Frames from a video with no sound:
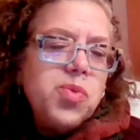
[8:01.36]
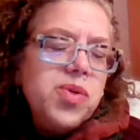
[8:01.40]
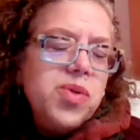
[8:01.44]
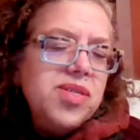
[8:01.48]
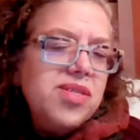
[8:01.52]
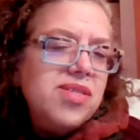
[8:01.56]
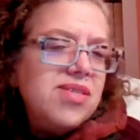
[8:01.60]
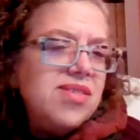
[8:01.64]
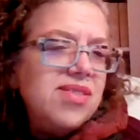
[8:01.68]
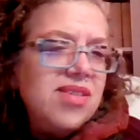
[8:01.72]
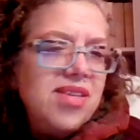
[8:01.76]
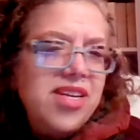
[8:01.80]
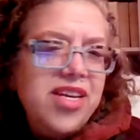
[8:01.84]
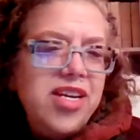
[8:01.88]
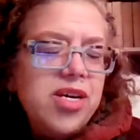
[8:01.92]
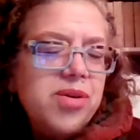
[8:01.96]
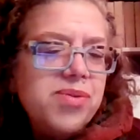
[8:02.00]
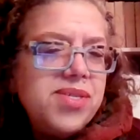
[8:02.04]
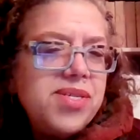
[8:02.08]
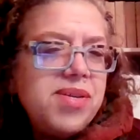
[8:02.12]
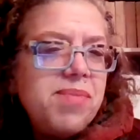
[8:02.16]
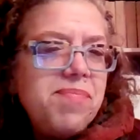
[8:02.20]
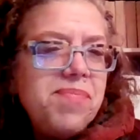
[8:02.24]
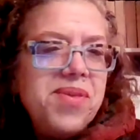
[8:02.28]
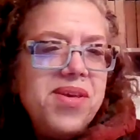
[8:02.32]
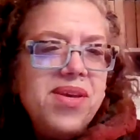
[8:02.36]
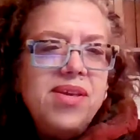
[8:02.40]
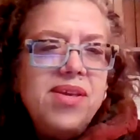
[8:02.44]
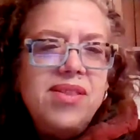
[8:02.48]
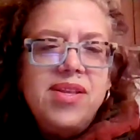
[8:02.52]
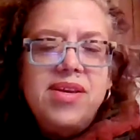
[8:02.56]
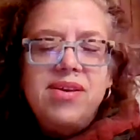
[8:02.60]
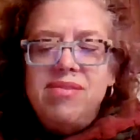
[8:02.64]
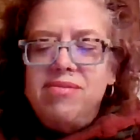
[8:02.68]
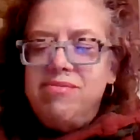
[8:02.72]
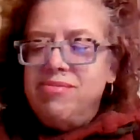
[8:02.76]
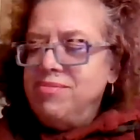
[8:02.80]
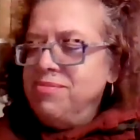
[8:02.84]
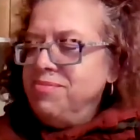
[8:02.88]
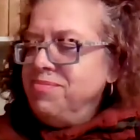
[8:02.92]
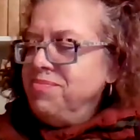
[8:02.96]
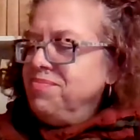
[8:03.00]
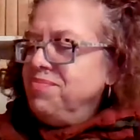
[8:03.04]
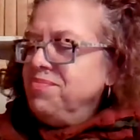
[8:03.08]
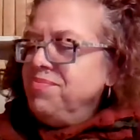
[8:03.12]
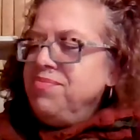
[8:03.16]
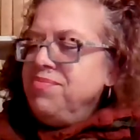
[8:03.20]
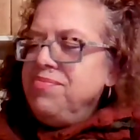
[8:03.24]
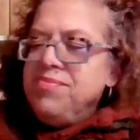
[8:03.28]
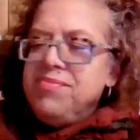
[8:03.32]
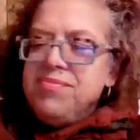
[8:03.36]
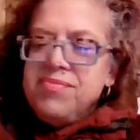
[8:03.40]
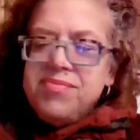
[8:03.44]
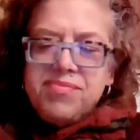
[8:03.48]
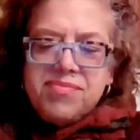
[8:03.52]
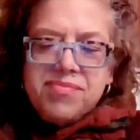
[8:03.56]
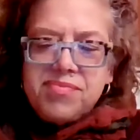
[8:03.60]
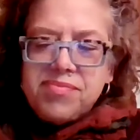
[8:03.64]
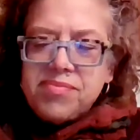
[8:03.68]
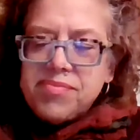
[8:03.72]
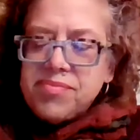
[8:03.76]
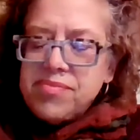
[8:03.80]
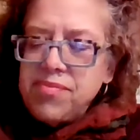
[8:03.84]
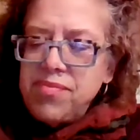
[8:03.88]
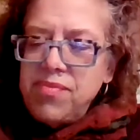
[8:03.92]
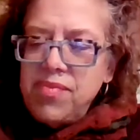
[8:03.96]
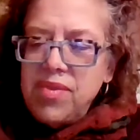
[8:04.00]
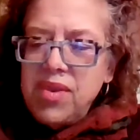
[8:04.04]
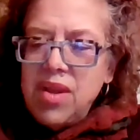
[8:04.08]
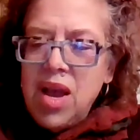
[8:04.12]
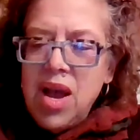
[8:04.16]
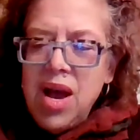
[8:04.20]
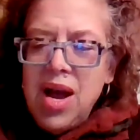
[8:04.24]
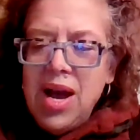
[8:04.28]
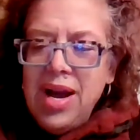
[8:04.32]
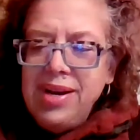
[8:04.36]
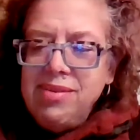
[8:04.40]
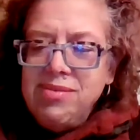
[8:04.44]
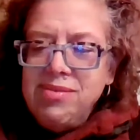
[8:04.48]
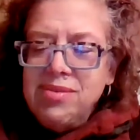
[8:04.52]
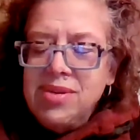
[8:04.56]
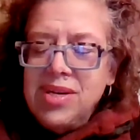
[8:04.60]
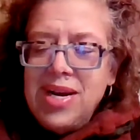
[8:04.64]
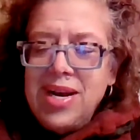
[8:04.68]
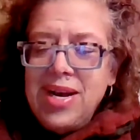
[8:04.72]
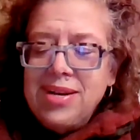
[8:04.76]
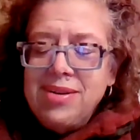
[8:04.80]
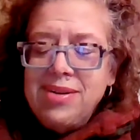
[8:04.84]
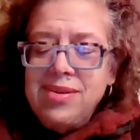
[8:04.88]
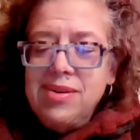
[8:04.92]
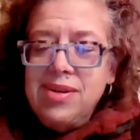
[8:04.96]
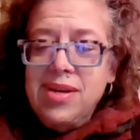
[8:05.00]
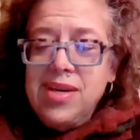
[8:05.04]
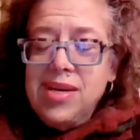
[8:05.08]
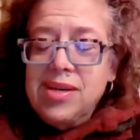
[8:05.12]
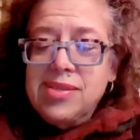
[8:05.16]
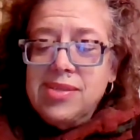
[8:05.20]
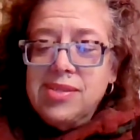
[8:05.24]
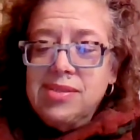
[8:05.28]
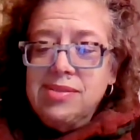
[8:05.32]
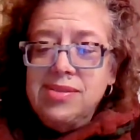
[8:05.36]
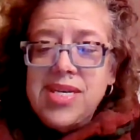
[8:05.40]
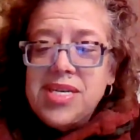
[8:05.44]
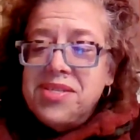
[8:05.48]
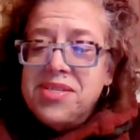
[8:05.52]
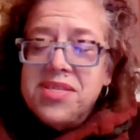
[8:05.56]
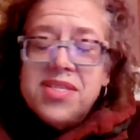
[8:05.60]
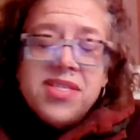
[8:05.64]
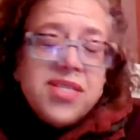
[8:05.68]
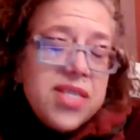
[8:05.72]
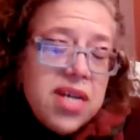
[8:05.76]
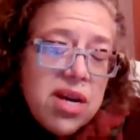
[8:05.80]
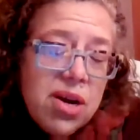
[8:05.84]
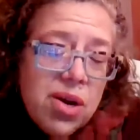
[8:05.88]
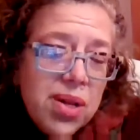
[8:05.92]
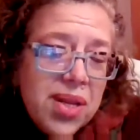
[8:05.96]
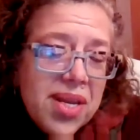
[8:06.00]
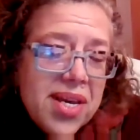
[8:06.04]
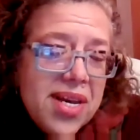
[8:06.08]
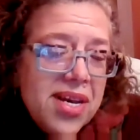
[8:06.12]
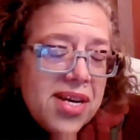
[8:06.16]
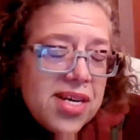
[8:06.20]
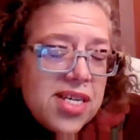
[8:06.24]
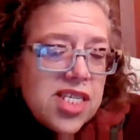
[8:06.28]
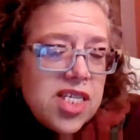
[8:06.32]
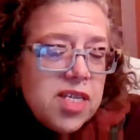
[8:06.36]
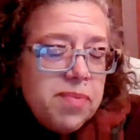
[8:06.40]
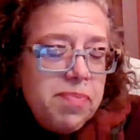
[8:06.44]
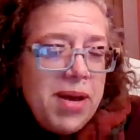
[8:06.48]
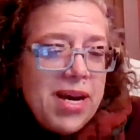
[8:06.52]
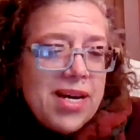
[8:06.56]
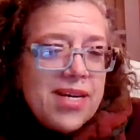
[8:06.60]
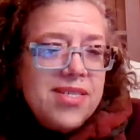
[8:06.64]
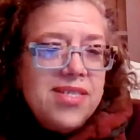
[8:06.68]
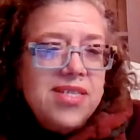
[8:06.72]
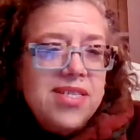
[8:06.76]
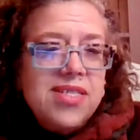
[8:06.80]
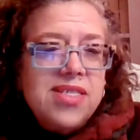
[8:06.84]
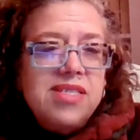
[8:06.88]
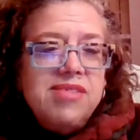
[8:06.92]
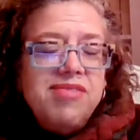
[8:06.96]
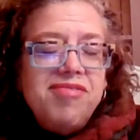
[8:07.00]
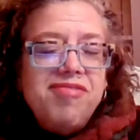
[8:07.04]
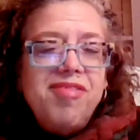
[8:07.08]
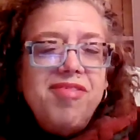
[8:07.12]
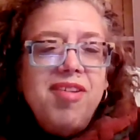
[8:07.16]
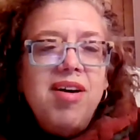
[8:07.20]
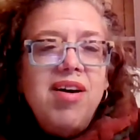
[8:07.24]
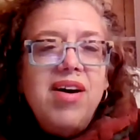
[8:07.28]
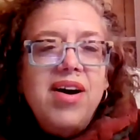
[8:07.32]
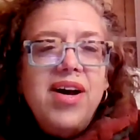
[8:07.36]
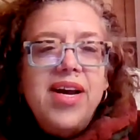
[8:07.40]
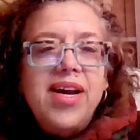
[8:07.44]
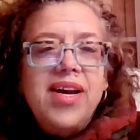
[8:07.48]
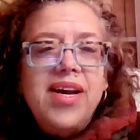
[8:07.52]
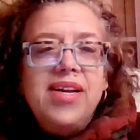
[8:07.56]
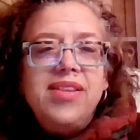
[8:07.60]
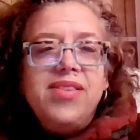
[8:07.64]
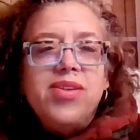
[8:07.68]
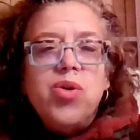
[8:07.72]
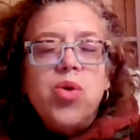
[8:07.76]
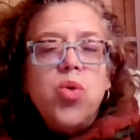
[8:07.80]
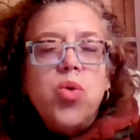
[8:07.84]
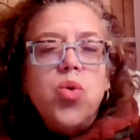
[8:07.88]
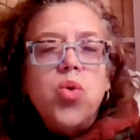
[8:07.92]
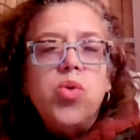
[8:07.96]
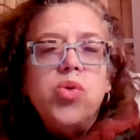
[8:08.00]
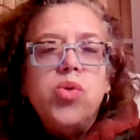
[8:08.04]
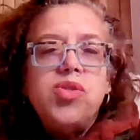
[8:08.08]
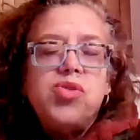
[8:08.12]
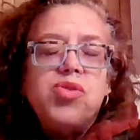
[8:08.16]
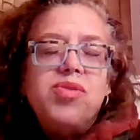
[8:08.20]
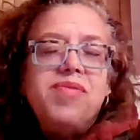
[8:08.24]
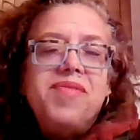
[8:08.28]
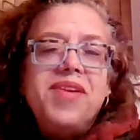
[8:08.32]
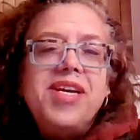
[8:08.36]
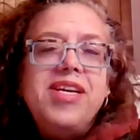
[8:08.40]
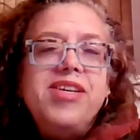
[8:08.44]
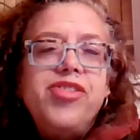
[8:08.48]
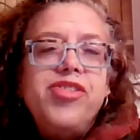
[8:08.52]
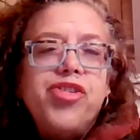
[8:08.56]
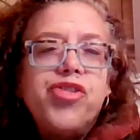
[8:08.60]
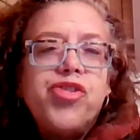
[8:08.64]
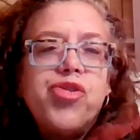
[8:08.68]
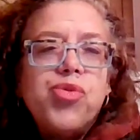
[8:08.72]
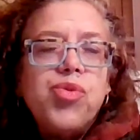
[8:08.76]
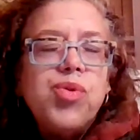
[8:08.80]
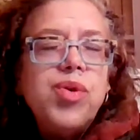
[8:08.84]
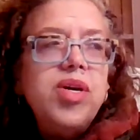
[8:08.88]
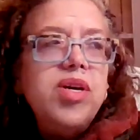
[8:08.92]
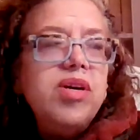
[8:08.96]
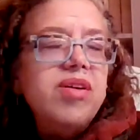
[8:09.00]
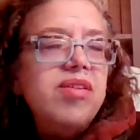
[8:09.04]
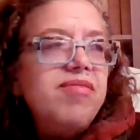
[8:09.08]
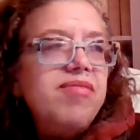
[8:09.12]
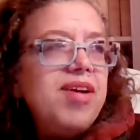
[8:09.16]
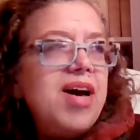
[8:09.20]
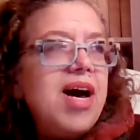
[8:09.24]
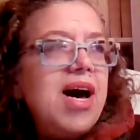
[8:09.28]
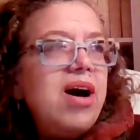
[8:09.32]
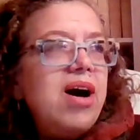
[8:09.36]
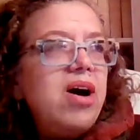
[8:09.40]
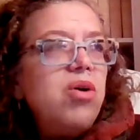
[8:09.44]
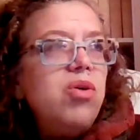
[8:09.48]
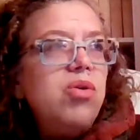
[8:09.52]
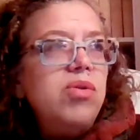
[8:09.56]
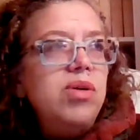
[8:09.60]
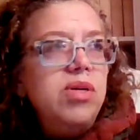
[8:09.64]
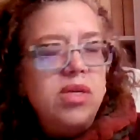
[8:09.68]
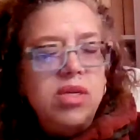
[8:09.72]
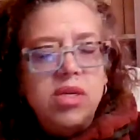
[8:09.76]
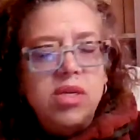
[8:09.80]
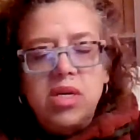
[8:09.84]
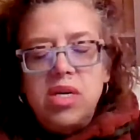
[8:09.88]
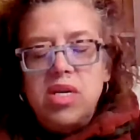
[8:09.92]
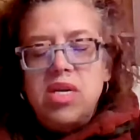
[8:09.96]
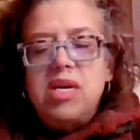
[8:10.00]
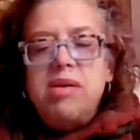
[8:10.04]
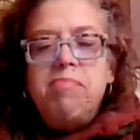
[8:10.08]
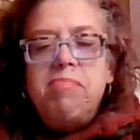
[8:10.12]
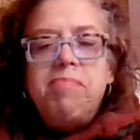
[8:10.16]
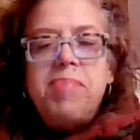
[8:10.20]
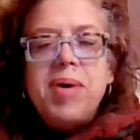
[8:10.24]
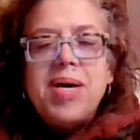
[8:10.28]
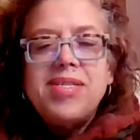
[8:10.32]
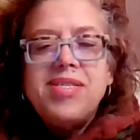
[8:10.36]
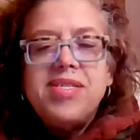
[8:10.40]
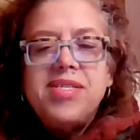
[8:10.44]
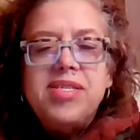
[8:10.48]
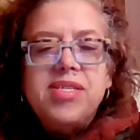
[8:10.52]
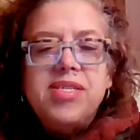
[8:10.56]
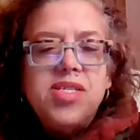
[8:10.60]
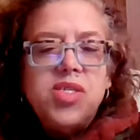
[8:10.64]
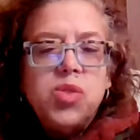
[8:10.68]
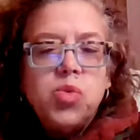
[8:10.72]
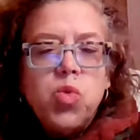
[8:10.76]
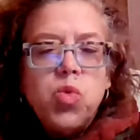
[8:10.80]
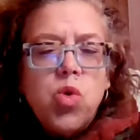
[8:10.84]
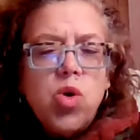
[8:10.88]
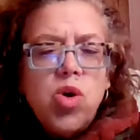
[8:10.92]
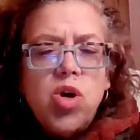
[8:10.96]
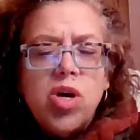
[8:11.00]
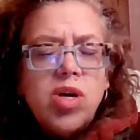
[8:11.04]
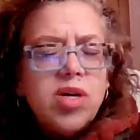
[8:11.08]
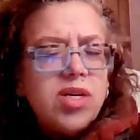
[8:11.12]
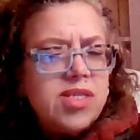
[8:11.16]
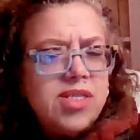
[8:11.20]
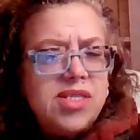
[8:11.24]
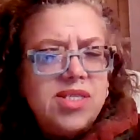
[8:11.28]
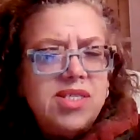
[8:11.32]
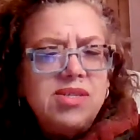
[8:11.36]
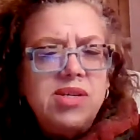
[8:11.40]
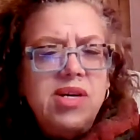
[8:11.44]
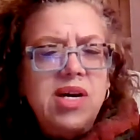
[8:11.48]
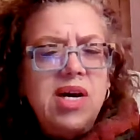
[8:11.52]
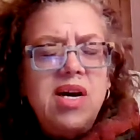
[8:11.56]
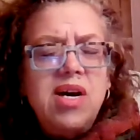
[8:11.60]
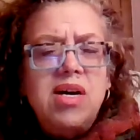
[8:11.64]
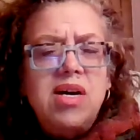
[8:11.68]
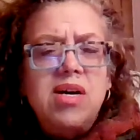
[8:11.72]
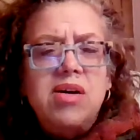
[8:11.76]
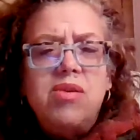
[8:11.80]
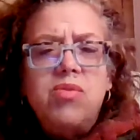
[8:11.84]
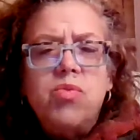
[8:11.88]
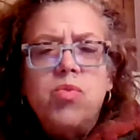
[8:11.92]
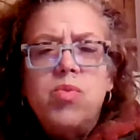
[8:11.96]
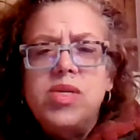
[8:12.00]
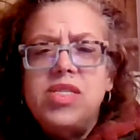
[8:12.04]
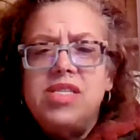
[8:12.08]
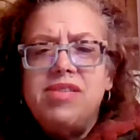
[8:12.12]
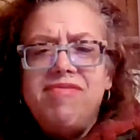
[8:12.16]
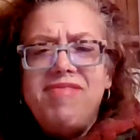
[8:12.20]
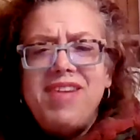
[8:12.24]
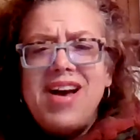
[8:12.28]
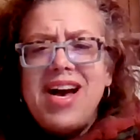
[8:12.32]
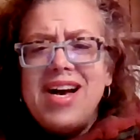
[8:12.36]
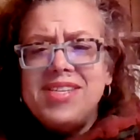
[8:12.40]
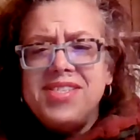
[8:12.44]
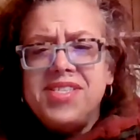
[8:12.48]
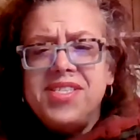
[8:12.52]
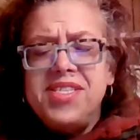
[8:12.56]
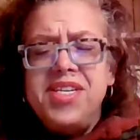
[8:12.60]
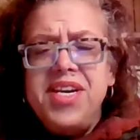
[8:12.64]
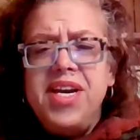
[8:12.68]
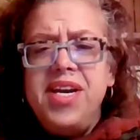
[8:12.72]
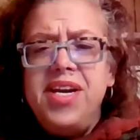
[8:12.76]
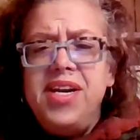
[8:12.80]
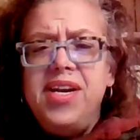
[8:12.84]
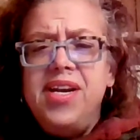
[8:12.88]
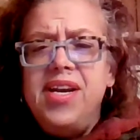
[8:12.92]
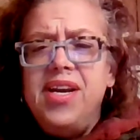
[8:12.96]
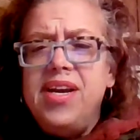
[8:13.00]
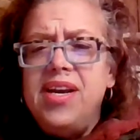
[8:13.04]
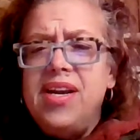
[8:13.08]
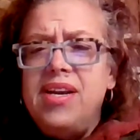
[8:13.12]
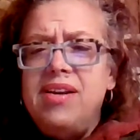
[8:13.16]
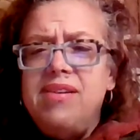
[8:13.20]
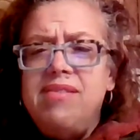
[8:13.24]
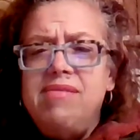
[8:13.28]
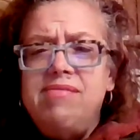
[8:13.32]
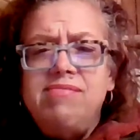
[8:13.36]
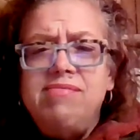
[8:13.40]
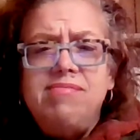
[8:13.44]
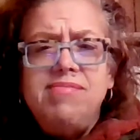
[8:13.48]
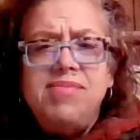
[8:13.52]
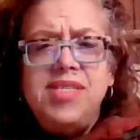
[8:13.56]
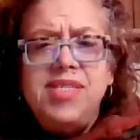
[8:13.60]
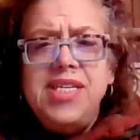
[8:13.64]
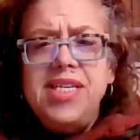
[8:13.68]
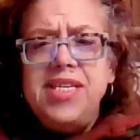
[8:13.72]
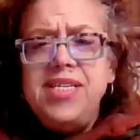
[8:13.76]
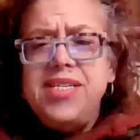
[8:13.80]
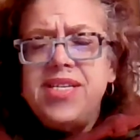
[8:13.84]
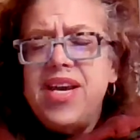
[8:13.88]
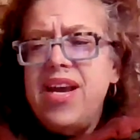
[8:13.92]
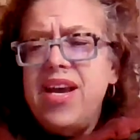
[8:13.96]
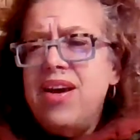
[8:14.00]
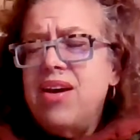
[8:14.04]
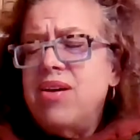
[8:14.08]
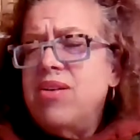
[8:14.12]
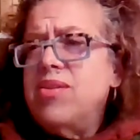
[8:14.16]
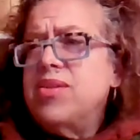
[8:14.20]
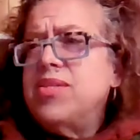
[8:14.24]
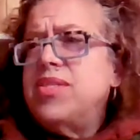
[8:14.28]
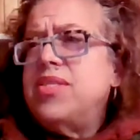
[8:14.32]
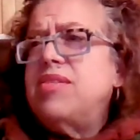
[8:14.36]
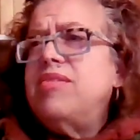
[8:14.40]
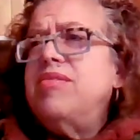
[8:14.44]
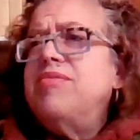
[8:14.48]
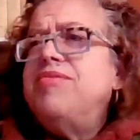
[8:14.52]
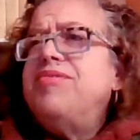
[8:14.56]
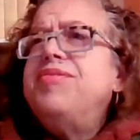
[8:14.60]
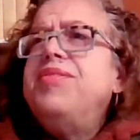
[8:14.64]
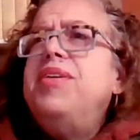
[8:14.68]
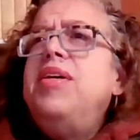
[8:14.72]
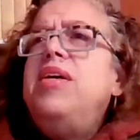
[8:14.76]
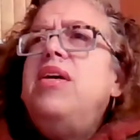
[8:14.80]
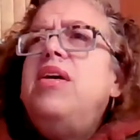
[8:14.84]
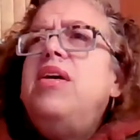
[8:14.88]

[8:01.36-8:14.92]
was, something that I hadn't necessarily expected to find. The whole sort of history of how buses worked was fascinating, and details of